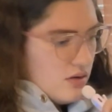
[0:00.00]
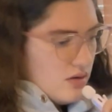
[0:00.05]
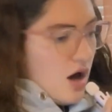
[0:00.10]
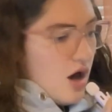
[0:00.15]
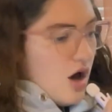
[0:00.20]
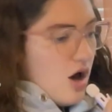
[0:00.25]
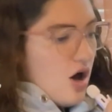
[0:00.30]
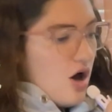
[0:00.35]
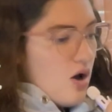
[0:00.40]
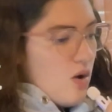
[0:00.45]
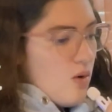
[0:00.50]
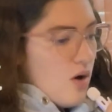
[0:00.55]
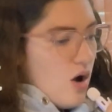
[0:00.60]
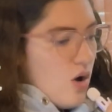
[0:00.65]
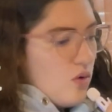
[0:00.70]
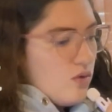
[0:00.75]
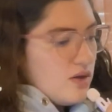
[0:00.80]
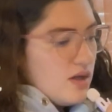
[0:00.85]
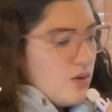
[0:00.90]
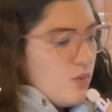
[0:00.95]
Oh,
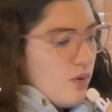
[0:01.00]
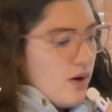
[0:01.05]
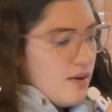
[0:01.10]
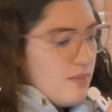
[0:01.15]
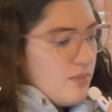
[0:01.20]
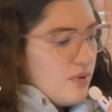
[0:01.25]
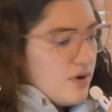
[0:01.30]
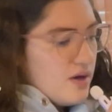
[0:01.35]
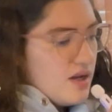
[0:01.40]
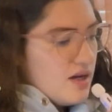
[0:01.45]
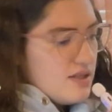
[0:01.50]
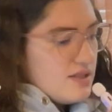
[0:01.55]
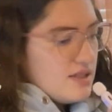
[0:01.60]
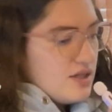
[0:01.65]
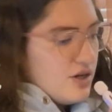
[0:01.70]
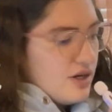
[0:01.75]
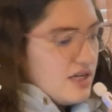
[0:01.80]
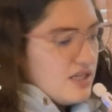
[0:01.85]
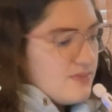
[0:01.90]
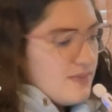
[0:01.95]
only one book in a
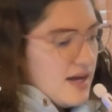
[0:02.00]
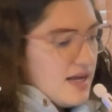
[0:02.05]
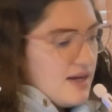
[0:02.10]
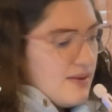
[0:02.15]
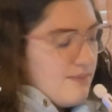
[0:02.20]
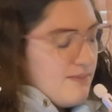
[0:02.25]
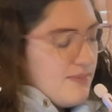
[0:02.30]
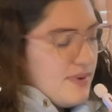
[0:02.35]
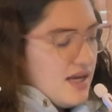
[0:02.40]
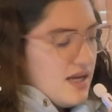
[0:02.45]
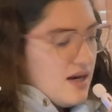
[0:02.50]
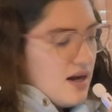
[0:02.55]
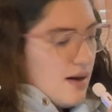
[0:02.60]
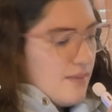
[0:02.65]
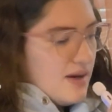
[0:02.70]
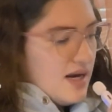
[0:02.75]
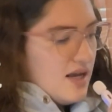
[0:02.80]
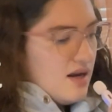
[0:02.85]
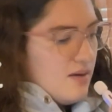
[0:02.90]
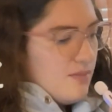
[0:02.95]
series may be
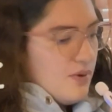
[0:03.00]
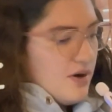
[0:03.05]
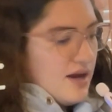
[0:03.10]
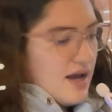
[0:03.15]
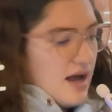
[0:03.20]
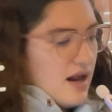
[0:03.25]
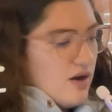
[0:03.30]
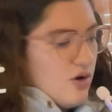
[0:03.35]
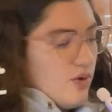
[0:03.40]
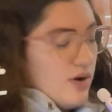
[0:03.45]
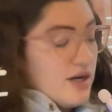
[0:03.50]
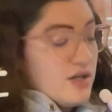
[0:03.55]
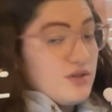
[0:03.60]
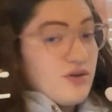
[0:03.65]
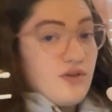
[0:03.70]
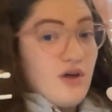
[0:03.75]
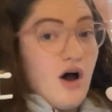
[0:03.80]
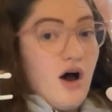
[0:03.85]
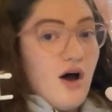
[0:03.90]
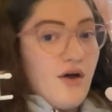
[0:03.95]
nominated per category.
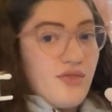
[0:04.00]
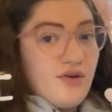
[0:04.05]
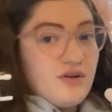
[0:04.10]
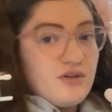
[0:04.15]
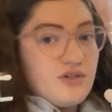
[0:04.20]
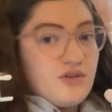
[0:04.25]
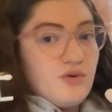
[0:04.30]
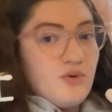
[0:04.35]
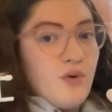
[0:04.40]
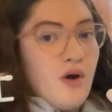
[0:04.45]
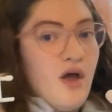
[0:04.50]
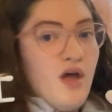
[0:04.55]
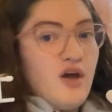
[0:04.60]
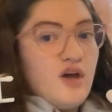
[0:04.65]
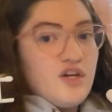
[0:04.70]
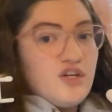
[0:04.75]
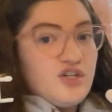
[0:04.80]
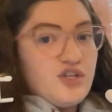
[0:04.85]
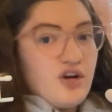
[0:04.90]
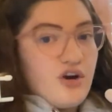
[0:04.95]
So the authors who
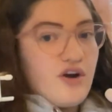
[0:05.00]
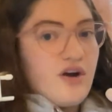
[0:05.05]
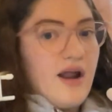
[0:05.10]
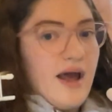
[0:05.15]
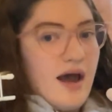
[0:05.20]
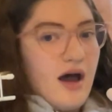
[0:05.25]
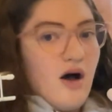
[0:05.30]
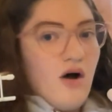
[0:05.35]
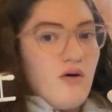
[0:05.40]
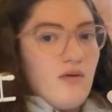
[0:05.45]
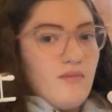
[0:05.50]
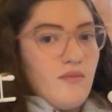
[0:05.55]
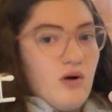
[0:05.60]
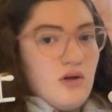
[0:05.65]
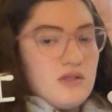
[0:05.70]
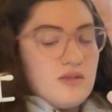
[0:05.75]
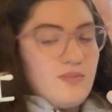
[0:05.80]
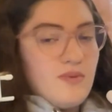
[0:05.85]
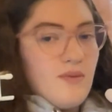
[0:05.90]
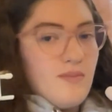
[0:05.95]
churn out
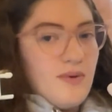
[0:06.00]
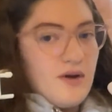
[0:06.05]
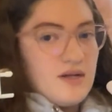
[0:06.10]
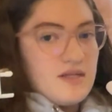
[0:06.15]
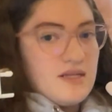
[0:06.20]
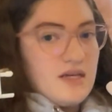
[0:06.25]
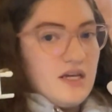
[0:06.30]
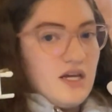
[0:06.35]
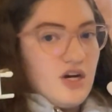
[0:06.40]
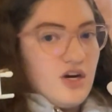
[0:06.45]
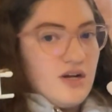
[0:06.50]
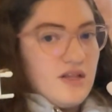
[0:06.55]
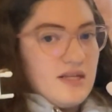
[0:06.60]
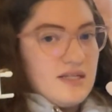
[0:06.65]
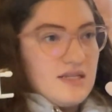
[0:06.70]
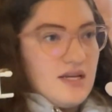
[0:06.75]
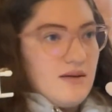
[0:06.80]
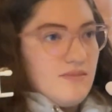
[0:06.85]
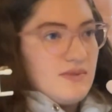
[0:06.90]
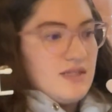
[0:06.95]
multiple books a year in
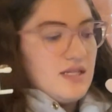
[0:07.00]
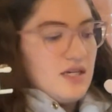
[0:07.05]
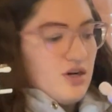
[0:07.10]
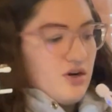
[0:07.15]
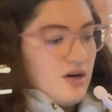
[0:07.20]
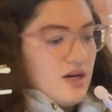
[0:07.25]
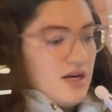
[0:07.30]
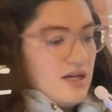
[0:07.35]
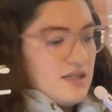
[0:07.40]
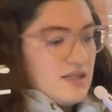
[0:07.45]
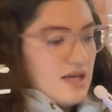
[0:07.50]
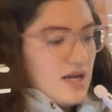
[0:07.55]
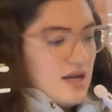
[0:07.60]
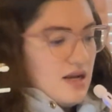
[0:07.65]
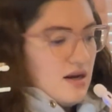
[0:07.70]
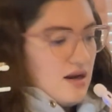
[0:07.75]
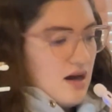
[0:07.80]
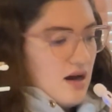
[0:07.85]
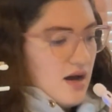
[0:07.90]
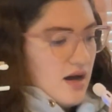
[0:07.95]
the same series
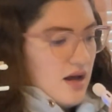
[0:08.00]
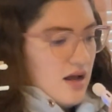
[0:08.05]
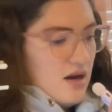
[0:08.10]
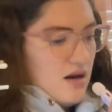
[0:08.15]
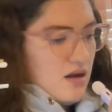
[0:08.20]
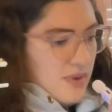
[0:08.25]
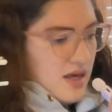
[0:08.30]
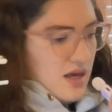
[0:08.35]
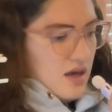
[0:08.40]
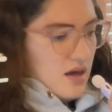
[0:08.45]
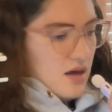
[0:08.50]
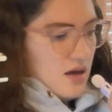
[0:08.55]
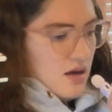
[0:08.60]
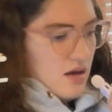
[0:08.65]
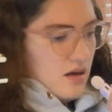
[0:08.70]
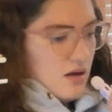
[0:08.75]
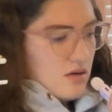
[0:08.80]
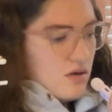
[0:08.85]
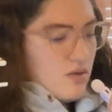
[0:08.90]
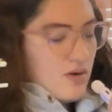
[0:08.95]
cannot
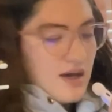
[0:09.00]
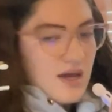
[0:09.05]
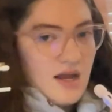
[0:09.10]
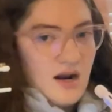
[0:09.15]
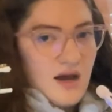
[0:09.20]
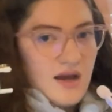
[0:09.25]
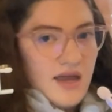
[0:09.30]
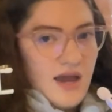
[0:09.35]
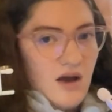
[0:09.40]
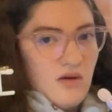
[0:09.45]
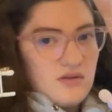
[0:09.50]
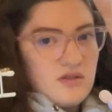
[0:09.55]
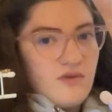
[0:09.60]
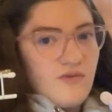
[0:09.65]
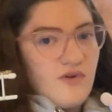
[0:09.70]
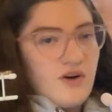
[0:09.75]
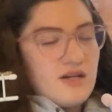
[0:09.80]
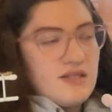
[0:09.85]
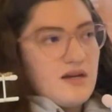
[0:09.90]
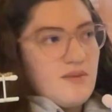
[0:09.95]
be, so it cannot count. So
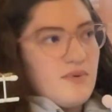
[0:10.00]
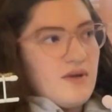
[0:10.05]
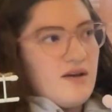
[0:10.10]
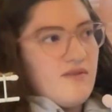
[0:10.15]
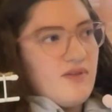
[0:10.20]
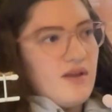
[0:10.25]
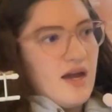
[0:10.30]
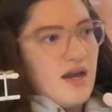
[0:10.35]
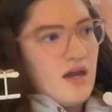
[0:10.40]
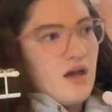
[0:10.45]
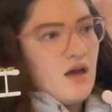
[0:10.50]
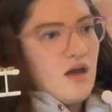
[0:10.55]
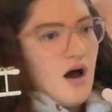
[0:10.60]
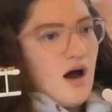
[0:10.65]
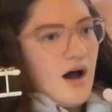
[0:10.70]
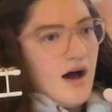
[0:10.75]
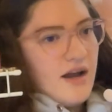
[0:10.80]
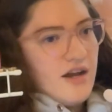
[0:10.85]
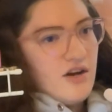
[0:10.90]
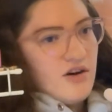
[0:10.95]
for example, if like
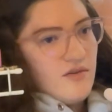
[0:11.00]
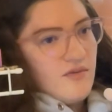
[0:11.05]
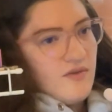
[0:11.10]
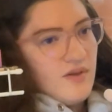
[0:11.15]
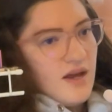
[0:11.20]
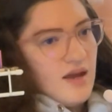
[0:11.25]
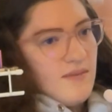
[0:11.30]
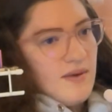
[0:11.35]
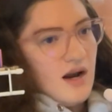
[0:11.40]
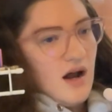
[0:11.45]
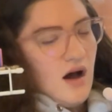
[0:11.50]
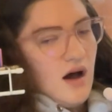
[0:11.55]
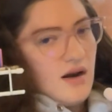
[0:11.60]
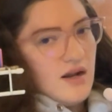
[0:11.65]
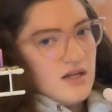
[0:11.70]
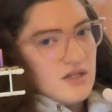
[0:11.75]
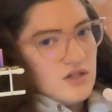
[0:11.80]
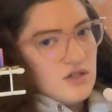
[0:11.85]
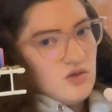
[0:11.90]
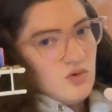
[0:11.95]
Iron Flame and
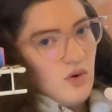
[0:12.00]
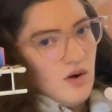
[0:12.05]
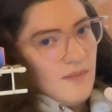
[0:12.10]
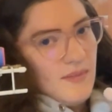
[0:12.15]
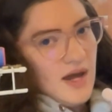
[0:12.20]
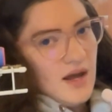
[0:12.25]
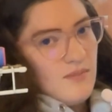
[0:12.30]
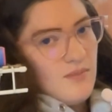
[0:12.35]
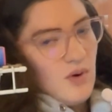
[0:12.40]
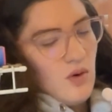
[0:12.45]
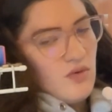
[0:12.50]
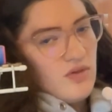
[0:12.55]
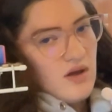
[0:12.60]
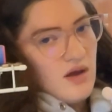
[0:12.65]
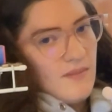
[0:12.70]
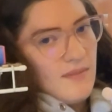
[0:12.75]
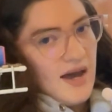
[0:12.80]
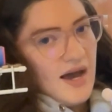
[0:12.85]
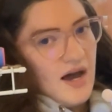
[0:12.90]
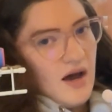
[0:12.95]
Onyx Storm had both
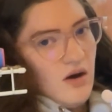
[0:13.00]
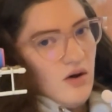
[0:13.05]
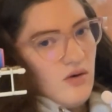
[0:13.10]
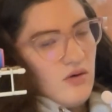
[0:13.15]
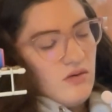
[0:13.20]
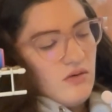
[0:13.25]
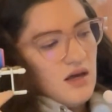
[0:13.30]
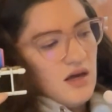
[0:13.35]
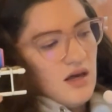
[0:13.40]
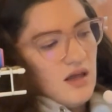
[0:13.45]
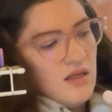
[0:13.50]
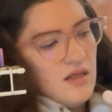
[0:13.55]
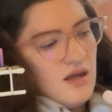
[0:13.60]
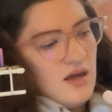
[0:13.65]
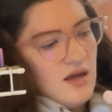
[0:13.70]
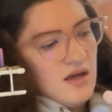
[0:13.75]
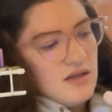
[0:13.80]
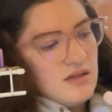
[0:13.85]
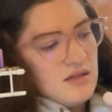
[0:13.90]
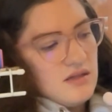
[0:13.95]
come out in
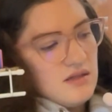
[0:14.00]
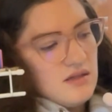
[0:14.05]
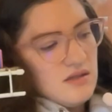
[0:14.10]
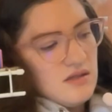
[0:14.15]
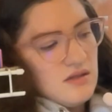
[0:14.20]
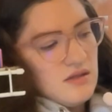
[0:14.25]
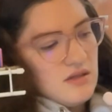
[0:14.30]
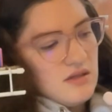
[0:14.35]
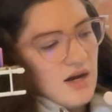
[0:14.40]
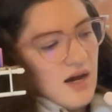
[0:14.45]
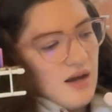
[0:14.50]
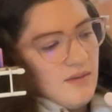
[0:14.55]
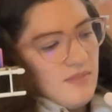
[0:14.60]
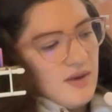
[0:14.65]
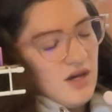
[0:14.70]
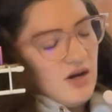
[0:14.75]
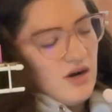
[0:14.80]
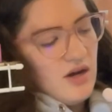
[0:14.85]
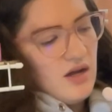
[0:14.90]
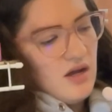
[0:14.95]
this time
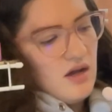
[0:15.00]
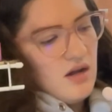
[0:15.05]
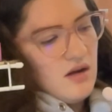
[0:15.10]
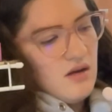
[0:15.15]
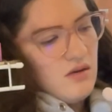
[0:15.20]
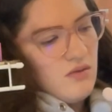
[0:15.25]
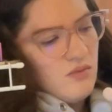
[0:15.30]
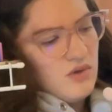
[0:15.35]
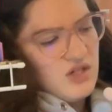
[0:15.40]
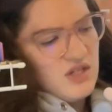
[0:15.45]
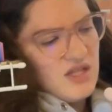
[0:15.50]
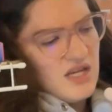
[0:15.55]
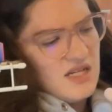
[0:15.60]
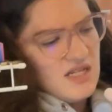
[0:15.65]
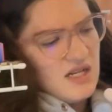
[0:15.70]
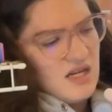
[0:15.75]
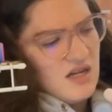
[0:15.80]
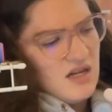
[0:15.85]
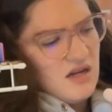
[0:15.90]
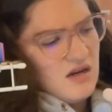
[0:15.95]
period, which they
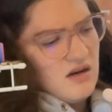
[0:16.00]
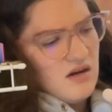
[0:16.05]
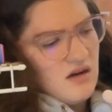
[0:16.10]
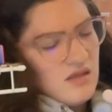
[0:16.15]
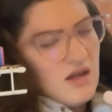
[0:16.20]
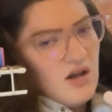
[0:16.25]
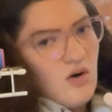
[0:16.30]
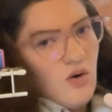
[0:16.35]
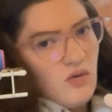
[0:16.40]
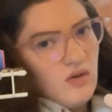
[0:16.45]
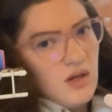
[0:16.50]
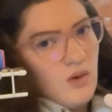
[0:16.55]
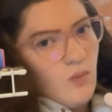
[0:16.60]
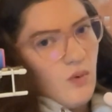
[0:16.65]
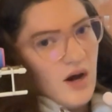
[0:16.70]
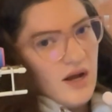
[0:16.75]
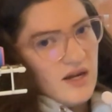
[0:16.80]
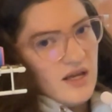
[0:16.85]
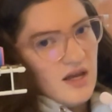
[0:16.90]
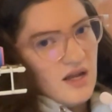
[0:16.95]
didn't, then only
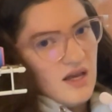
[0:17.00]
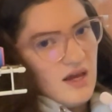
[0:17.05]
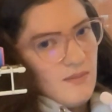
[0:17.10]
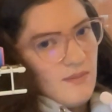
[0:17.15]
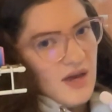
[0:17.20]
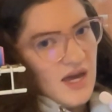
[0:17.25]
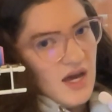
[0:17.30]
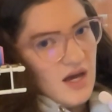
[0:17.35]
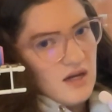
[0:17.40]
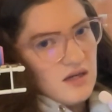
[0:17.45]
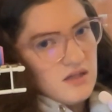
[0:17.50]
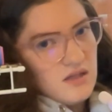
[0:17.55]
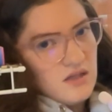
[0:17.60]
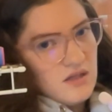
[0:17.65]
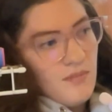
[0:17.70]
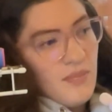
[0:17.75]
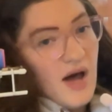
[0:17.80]
one can get picked.